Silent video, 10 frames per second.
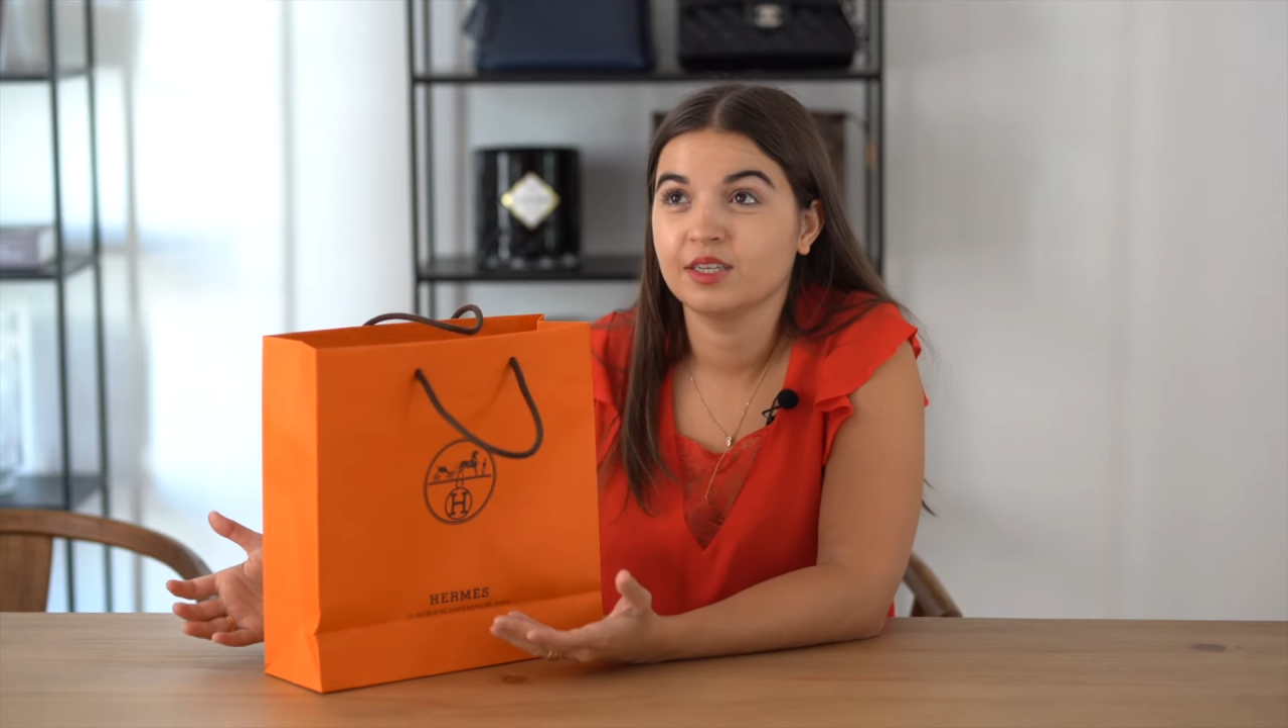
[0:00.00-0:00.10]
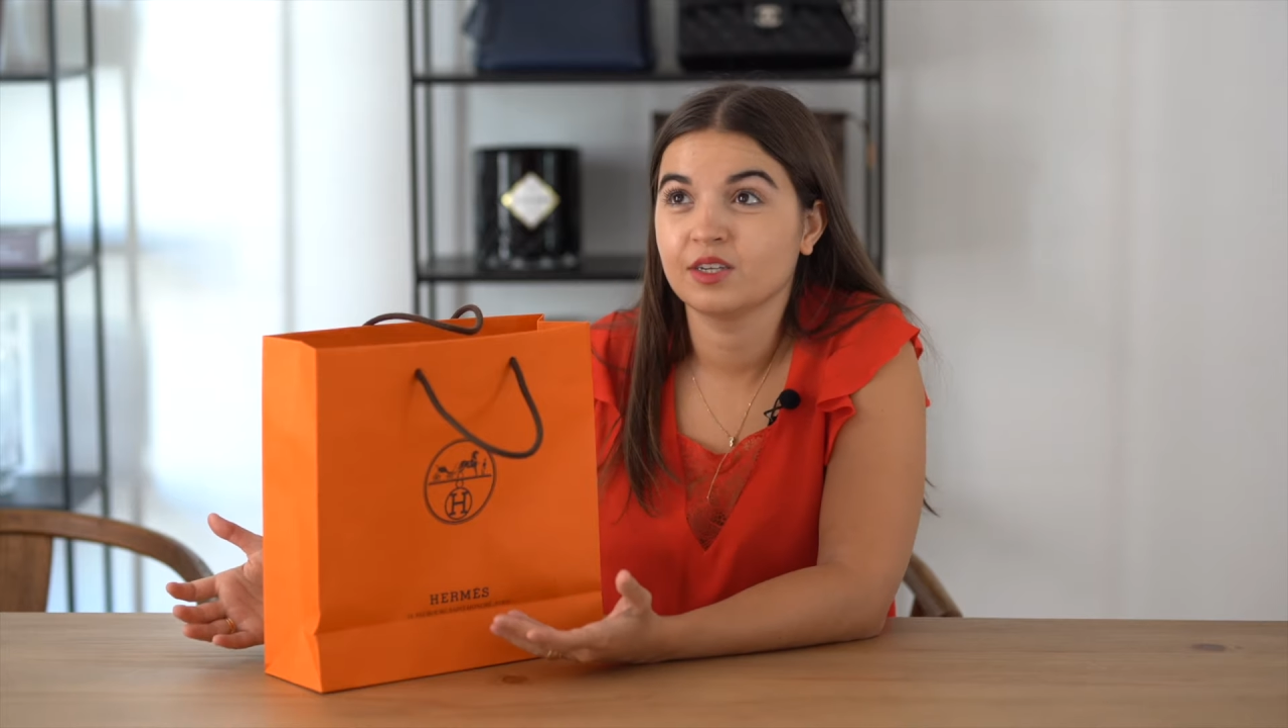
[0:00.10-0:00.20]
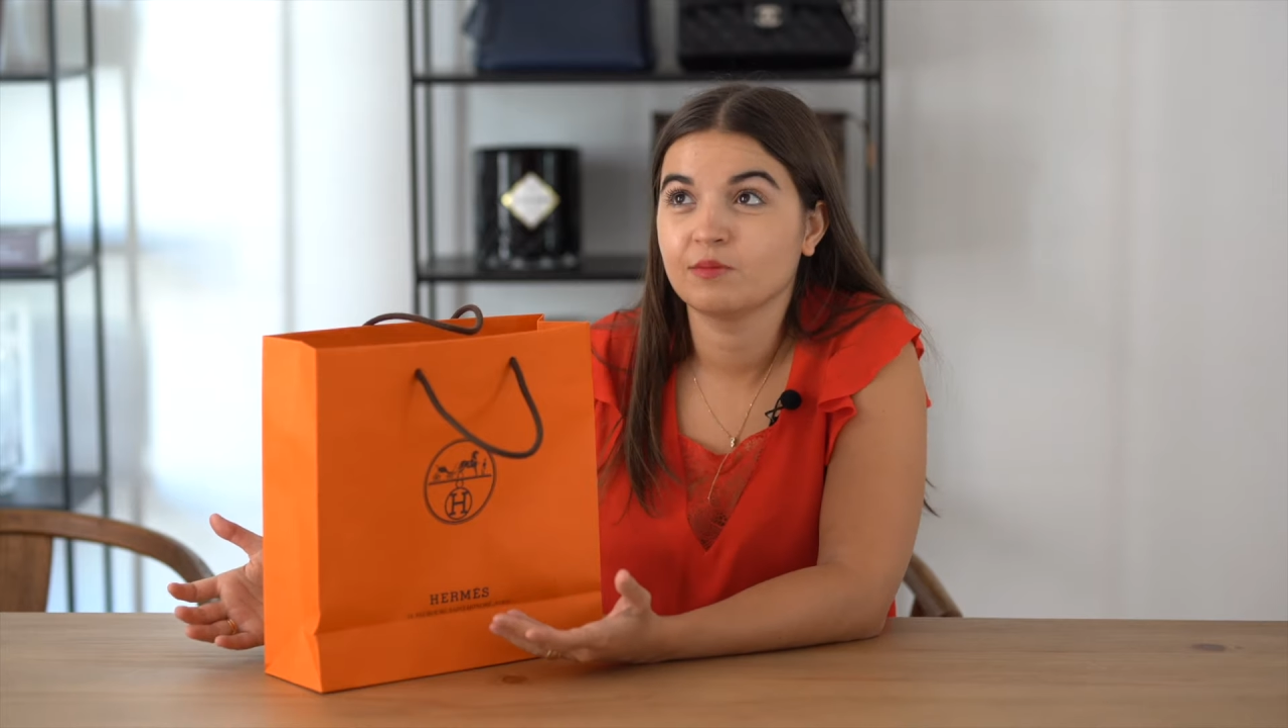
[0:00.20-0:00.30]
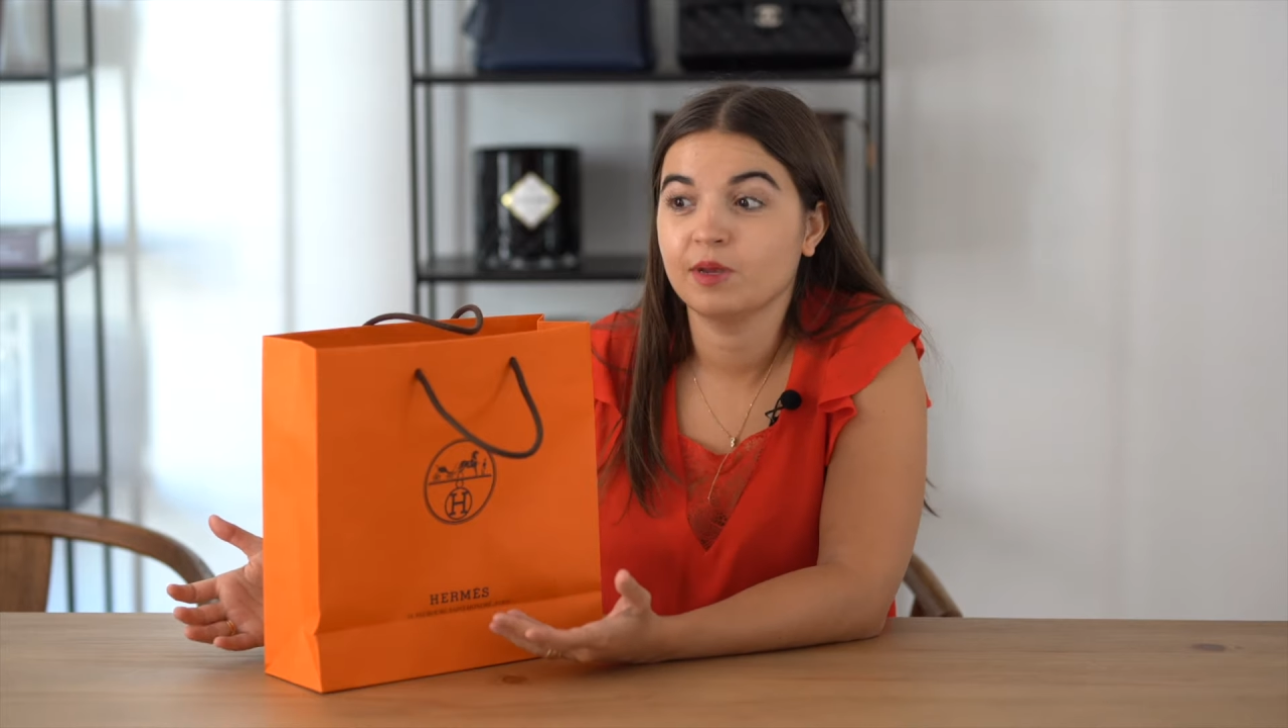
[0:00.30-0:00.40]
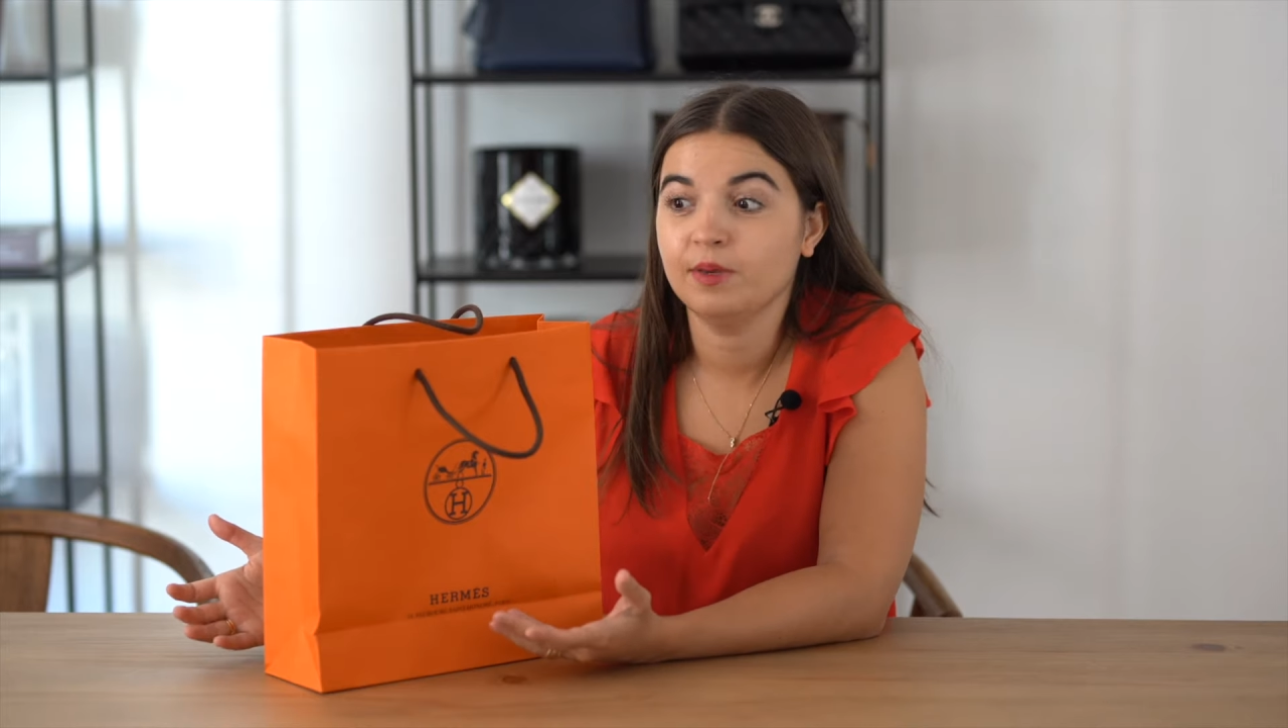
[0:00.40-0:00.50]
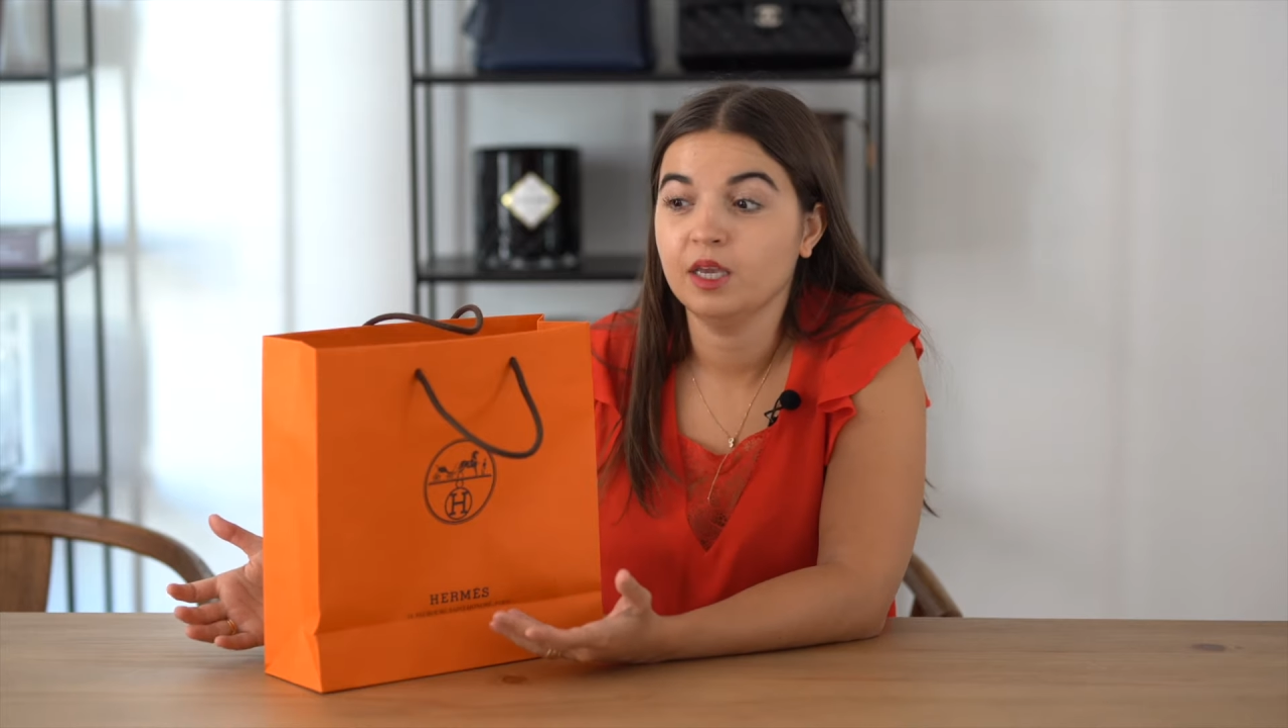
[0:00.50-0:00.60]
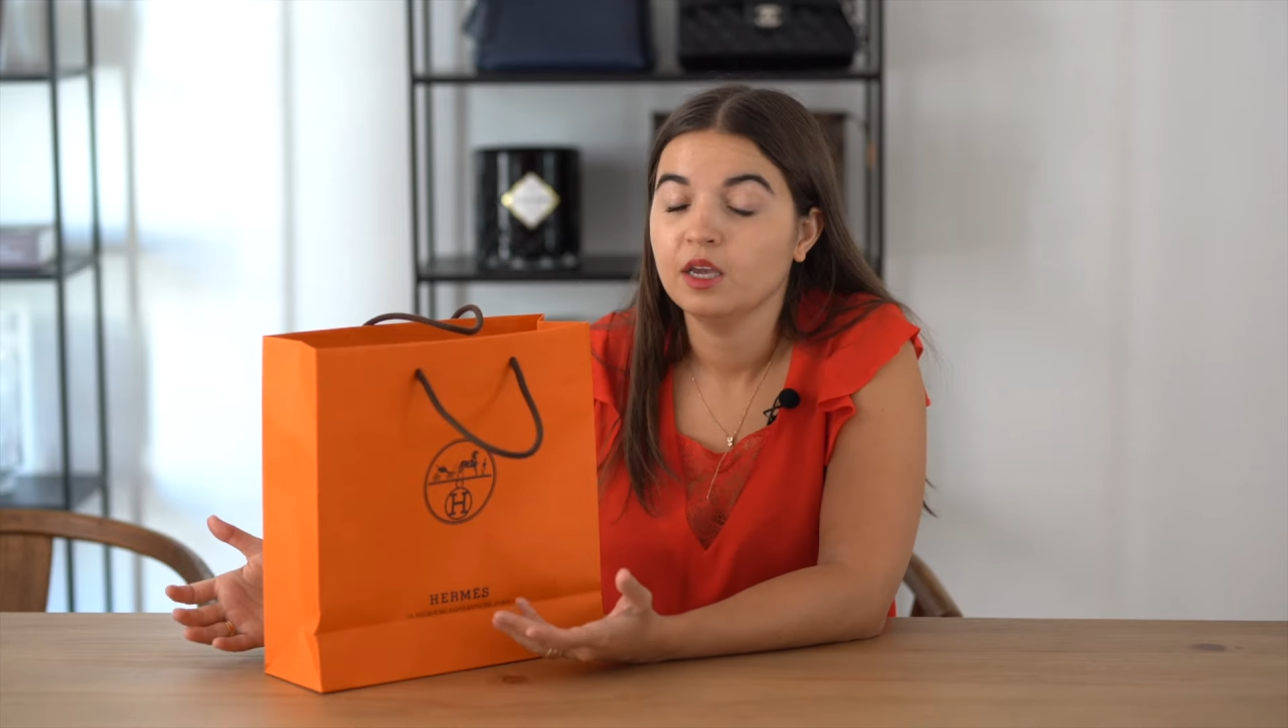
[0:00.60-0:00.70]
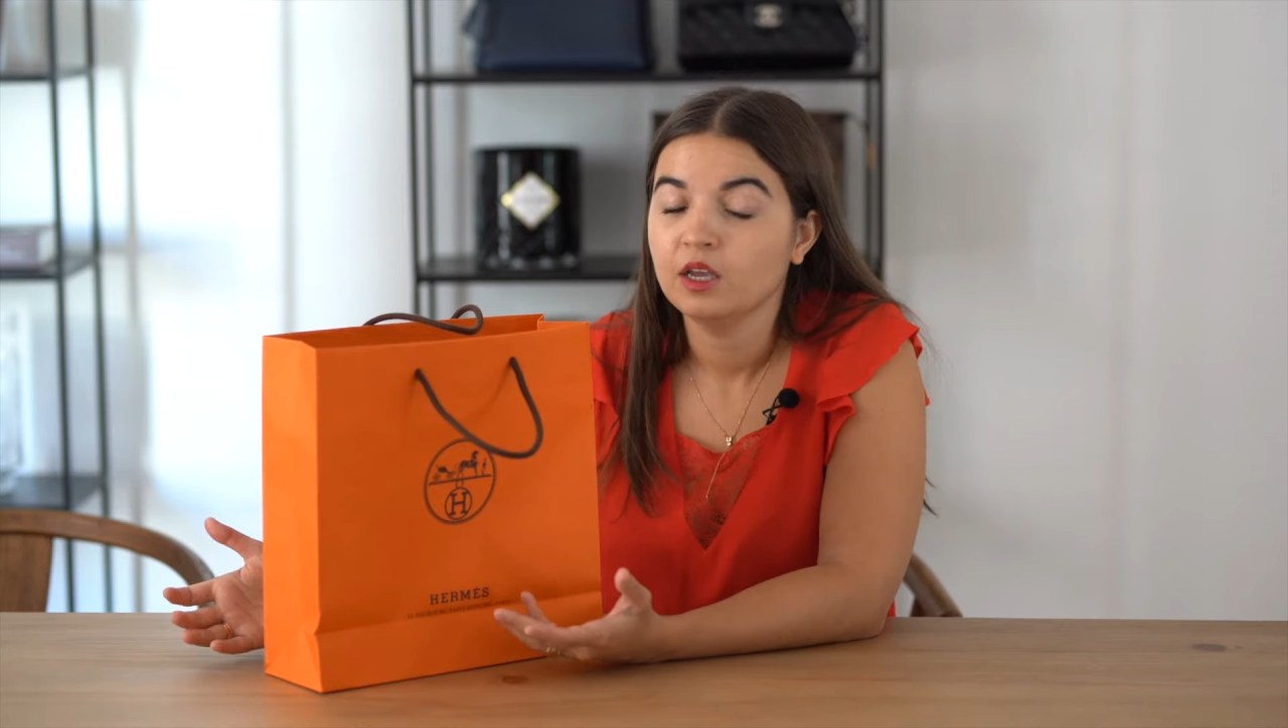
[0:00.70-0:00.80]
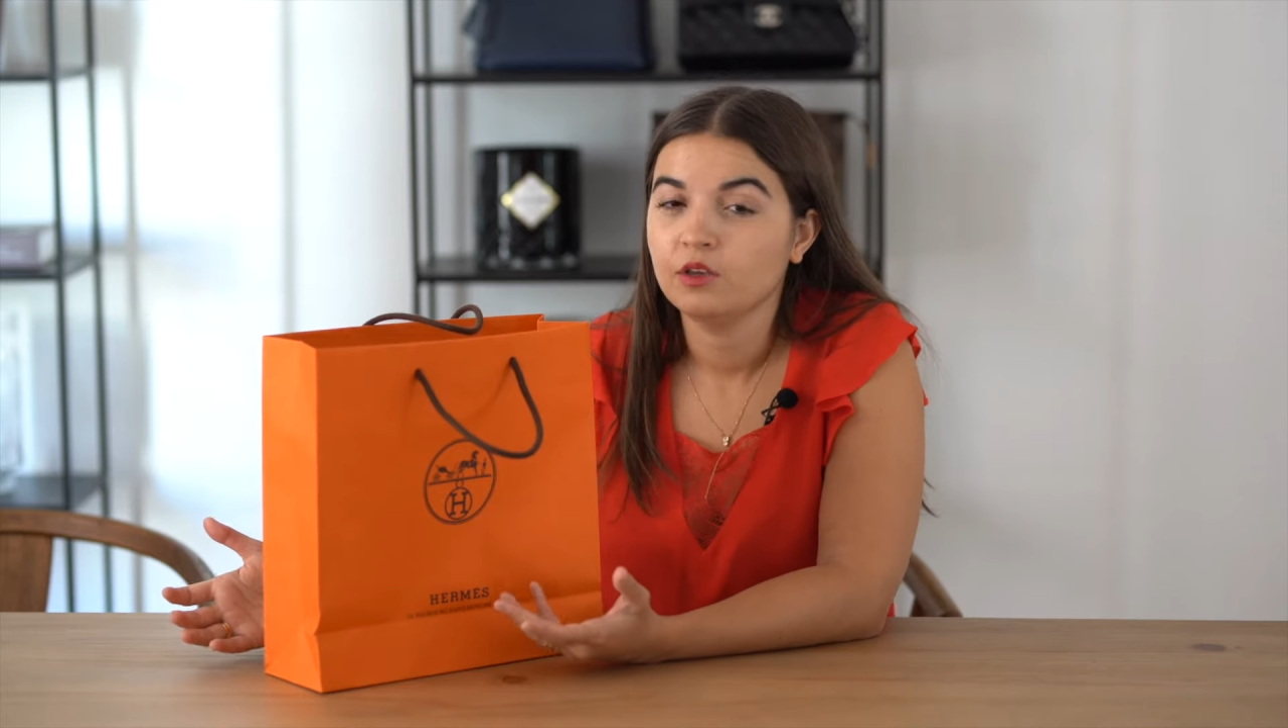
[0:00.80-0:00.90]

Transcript: so maybe